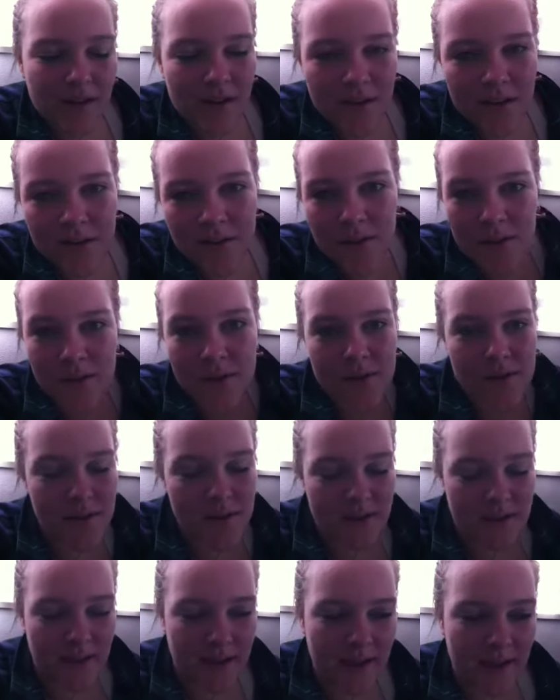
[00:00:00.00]
Oh,
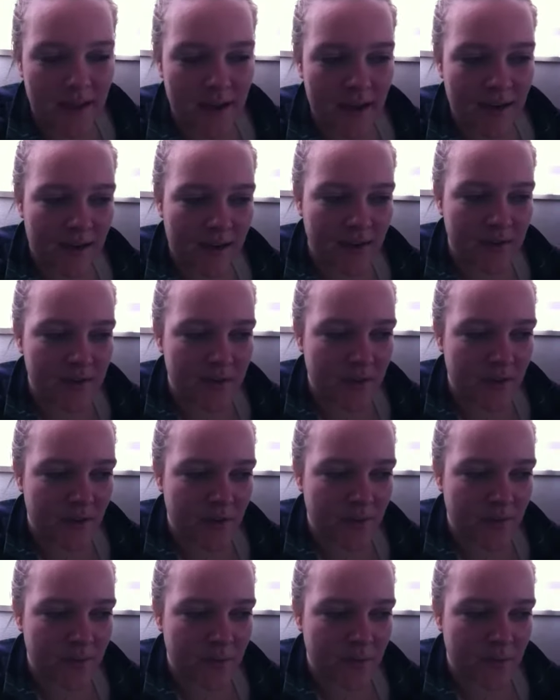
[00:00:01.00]
also, like, I left
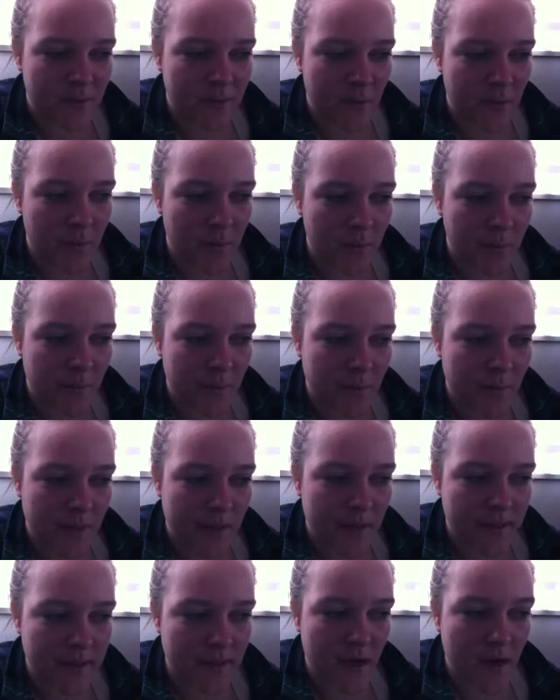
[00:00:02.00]
off before when we were
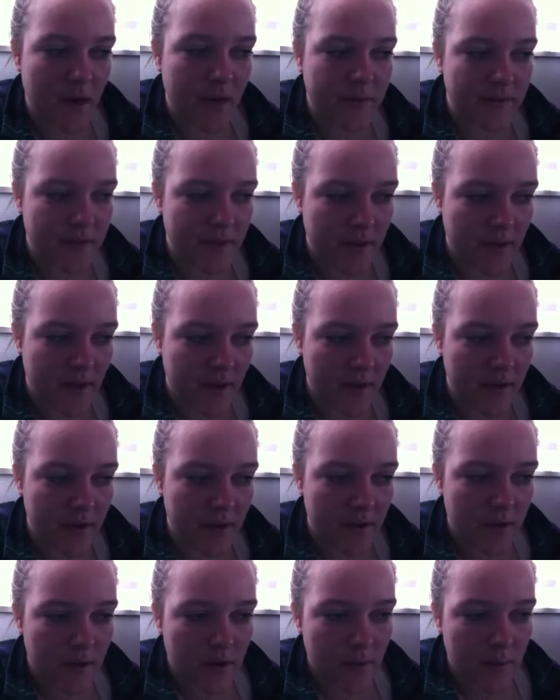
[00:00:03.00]
eating. After that,
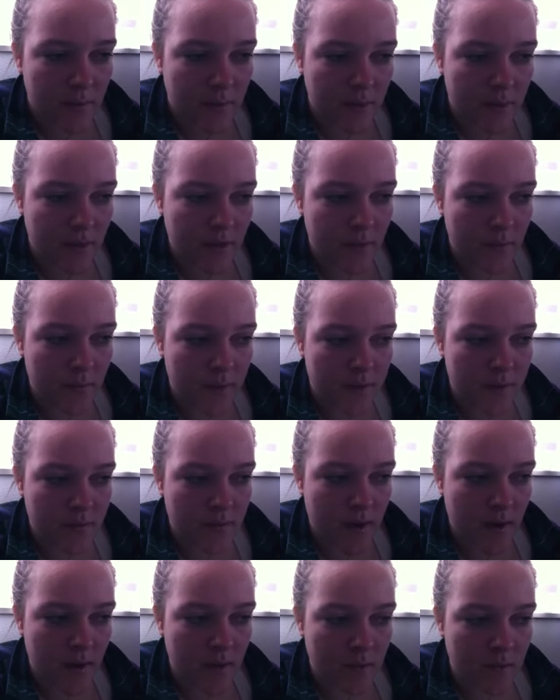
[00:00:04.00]
we kind of went
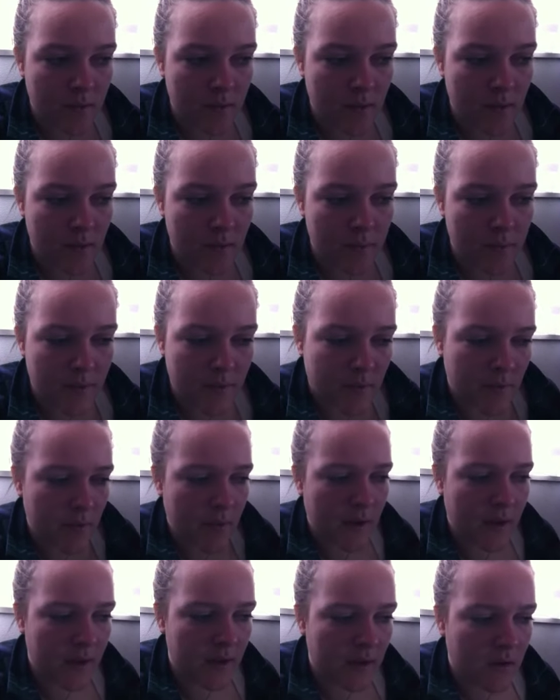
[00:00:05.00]
around, but there
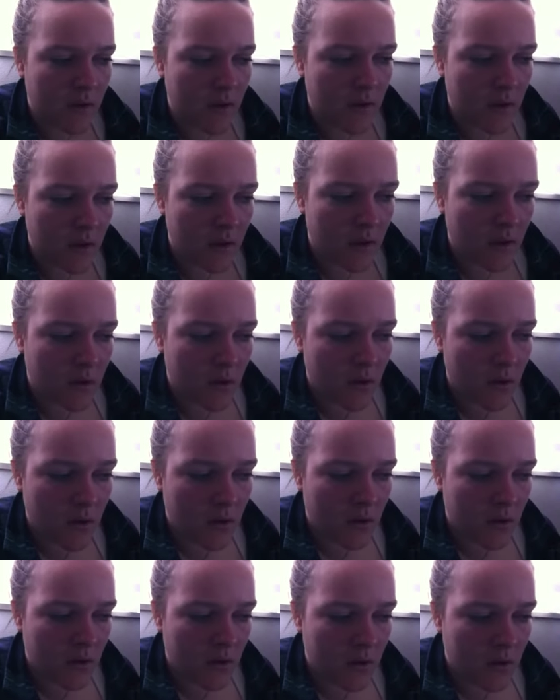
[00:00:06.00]
were like,
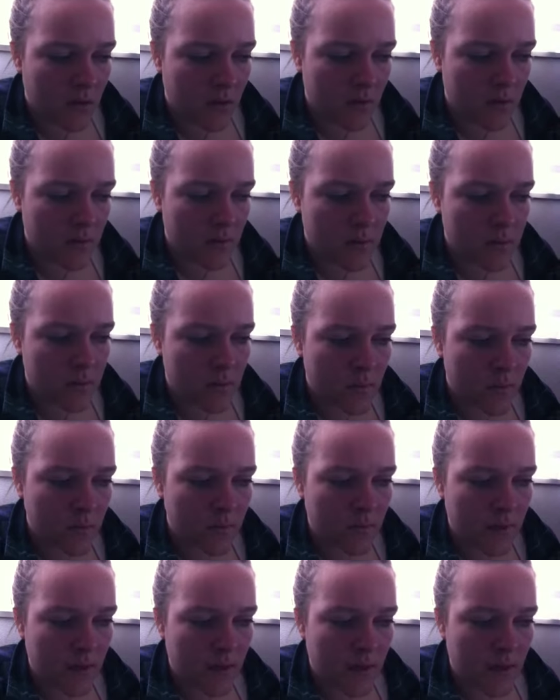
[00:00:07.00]
there was
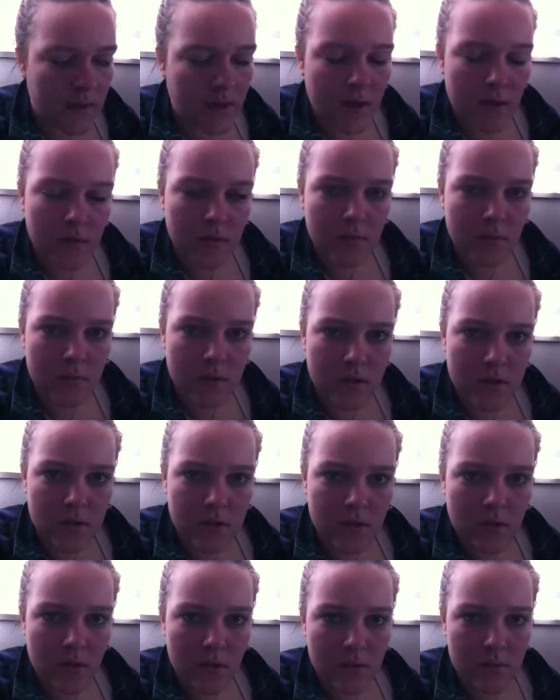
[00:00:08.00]
one ride I kind of wanted
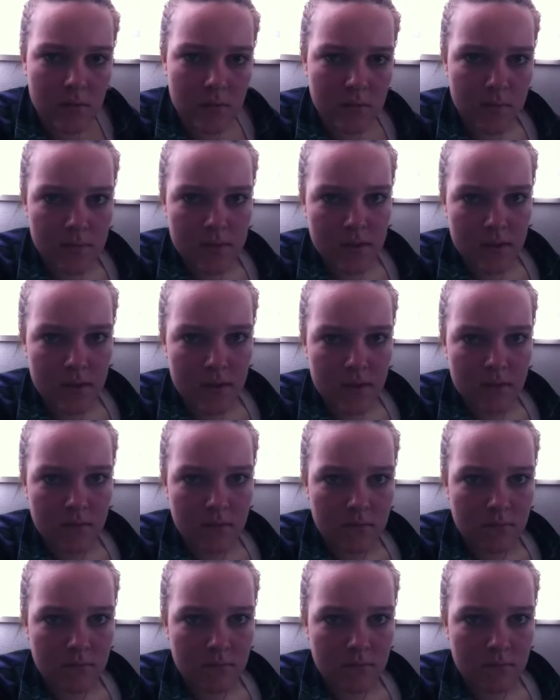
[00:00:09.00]
to go, which was like,